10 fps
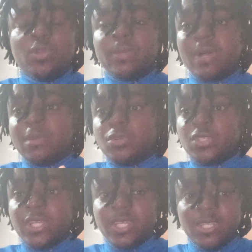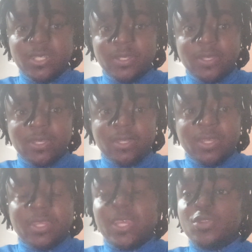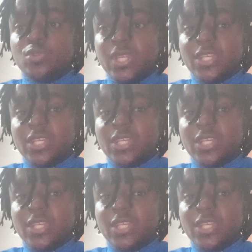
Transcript: what the Bible said in the New